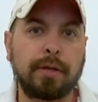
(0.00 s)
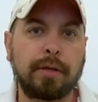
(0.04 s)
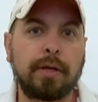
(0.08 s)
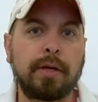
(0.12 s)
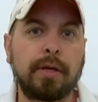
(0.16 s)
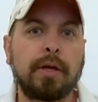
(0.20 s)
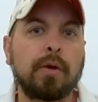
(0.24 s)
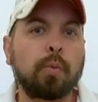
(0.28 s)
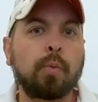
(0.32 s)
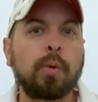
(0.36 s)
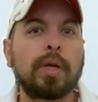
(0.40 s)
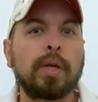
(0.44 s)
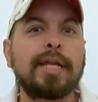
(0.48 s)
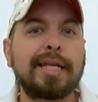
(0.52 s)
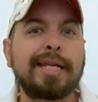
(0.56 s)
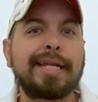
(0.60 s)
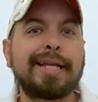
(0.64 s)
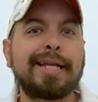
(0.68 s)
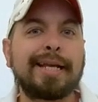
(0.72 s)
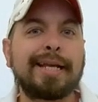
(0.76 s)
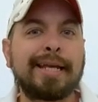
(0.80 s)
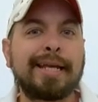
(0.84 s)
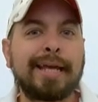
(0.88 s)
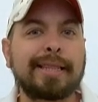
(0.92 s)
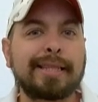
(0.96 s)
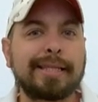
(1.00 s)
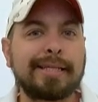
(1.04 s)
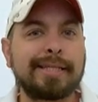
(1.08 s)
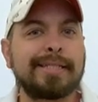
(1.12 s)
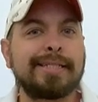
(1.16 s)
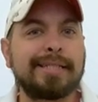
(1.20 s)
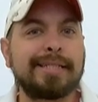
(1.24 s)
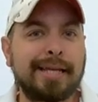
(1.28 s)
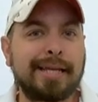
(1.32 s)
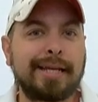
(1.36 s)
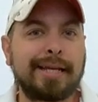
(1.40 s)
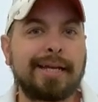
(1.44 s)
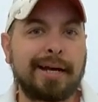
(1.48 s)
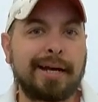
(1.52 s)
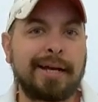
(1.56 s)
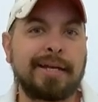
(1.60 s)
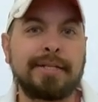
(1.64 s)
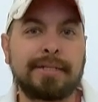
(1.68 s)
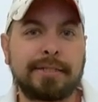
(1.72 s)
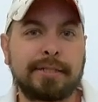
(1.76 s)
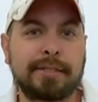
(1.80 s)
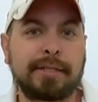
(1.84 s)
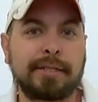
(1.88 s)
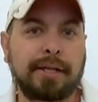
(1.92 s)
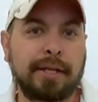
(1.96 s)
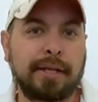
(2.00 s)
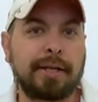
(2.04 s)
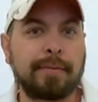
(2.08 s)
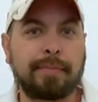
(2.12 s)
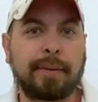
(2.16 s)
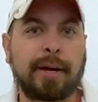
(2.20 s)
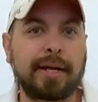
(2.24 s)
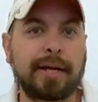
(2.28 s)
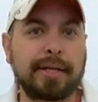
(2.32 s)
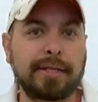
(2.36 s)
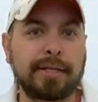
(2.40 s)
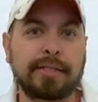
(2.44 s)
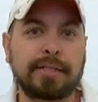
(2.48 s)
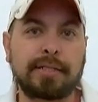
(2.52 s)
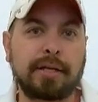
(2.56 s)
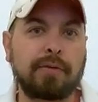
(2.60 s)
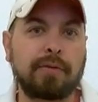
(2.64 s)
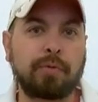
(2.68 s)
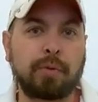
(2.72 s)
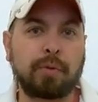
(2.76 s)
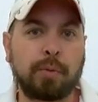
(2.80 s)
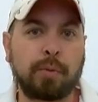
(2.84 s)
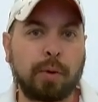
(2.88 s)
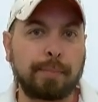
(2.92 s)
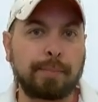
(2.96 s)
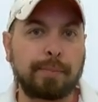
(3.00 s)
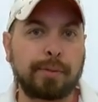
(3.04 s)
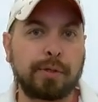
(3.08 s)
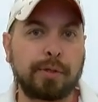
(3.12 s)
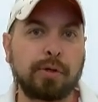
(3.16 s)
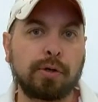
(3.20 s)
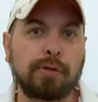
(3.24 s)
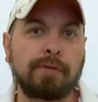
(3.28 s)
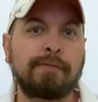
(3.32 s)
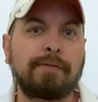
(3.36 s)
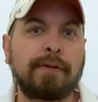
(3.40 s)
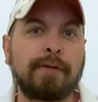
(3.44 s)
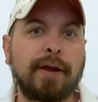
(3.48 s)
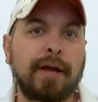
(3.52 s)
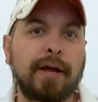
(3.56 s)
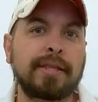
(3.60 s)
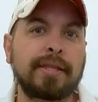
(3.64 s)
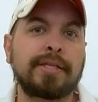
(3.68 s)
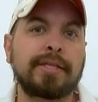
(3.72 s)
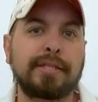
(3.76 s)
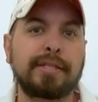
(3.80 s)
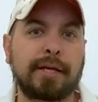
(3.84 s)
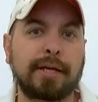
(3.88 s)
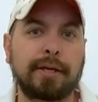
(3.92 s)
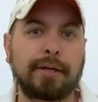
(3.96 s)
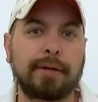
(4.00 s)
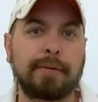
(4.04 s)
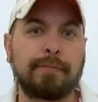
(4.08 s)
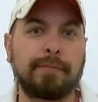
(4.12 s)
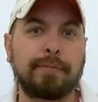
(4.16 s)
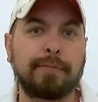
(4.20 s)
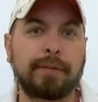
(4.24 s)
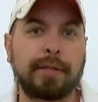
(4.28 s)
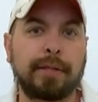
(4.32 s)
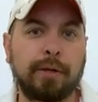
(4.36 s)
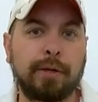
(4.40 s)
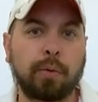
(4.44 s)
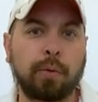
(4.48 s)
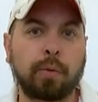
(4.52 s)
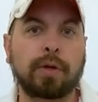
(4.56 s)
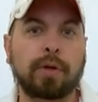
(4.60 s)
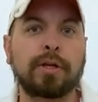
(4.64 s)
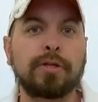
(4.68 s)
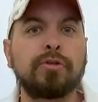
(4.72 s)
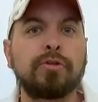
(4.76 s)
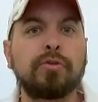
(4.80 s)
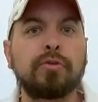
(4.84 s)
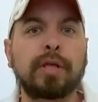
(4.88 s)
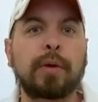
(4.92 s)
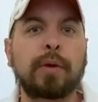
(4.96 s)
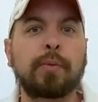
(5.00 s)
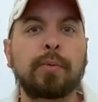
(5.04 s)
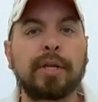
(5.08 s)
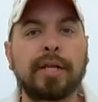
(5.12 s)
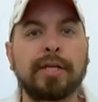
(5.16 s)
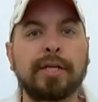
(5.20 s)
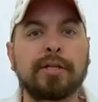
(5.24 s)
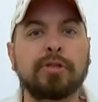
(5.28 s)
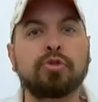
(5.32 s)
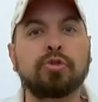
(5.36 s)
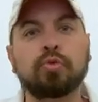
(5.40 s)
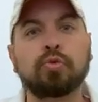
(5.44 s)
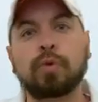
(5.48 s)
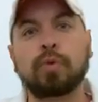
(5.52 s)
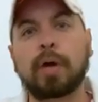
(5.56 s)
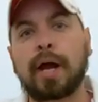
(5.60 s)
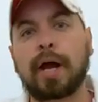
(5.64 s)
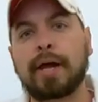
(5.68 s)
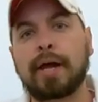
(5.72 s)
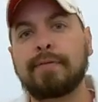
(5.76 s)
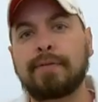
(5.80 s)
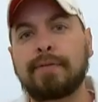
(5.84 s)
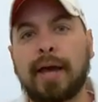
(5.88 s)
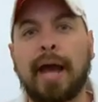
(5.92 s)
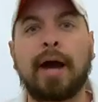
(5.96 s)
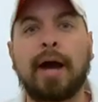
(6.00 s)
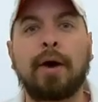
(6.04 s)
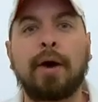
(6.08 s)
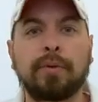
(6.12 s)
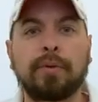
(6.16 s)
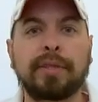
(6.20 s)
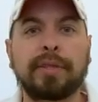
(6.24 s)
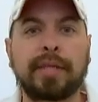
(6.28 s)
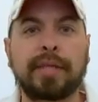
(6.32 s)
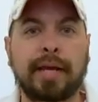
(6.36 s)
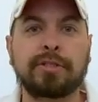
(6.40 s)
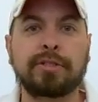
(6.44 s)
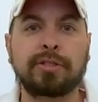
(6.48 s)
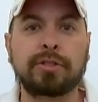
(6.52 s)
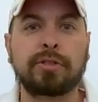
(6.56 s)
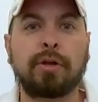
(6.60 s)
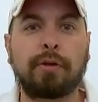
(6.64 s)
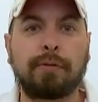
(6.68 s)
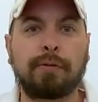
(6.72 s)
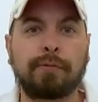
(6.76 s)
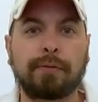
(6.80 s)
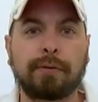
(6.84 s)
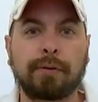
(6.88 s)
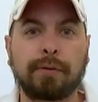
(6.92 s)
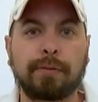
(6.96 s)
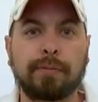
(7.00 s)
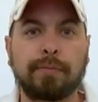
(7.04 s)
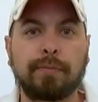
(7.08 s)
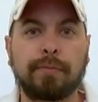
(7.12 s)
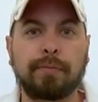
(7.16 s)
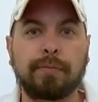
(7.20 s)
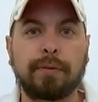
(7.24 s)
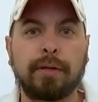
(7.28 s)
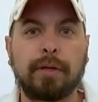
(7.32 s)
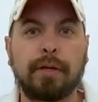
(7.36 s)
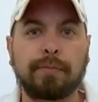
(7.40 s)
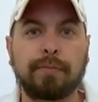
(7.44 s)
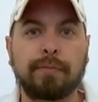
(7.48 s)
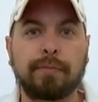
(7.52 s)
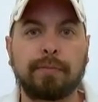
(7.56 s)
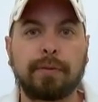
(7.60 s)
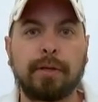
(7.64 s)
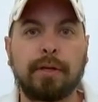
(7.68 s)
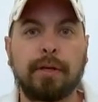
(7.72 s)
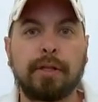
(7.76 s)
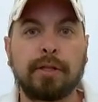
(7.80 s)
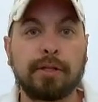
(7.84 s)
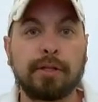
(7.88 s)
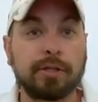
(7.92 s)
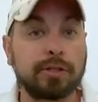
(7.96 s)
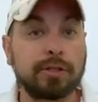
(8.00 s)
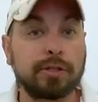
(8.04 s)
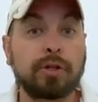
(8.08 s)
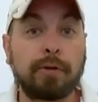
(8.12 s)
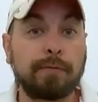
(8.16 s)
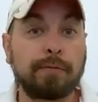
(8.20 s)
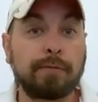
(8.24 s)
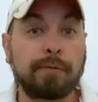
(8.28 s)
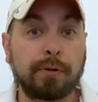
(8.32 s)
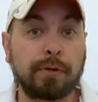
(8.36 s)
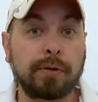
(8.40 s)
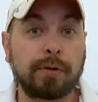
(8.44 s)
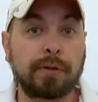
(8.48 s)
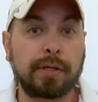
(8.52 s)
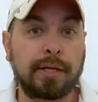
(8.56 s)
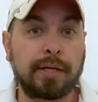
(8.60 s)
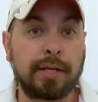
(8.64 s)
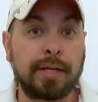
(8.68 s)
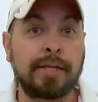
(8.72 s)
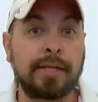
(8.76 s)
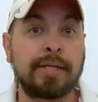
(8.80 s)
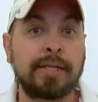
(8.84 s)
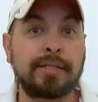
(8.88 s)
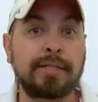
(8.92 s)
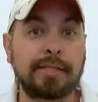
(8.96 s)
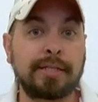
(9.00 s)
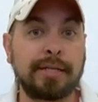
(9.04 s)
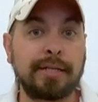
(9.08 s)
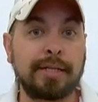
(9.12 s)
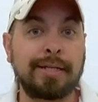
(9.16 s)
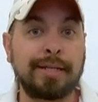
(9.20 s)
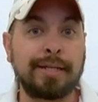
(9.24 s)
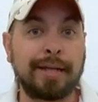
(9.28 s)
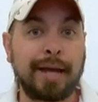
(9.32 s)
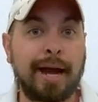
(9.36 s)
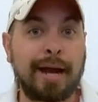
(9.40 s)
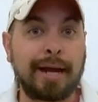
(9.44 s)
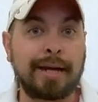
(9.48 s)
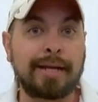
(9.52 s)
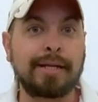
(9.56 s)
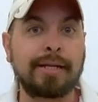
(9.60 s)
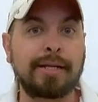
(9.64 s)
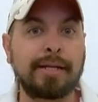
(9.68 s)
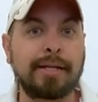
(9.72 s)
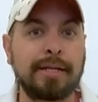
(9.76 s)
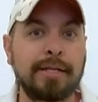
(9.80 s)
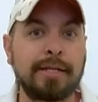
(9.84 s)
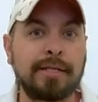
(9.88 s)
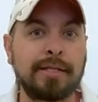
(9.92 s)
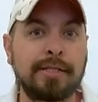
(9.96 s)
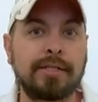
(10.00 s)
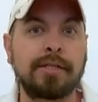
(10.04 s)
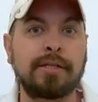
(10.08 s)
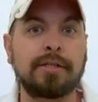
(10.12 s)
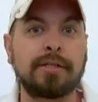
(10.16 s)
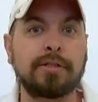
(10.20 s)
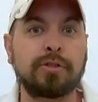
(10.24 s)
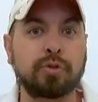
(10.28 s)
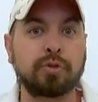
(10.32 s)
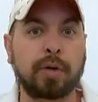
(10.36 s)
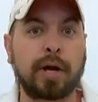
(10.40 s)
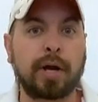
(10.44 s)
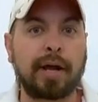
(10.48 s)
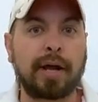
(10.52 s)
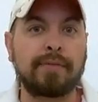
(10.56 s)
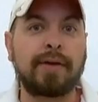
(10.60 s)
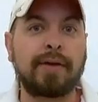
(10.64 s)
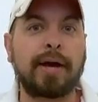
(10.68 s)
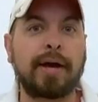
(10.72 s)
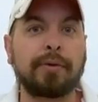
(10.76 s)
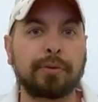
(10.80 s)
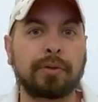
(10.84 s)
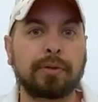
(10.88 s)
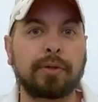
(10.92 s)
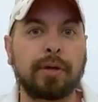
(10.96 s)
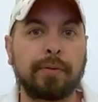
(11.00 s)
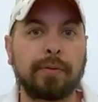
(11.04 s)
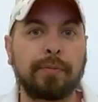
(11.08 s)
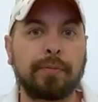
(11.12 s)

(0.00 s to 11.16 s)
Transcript: We need to get the zinc isolated by itself. We want to purify the zinc. In order to do that, we need to drive out that sulfur. The sulfur is not easy to drive out, though.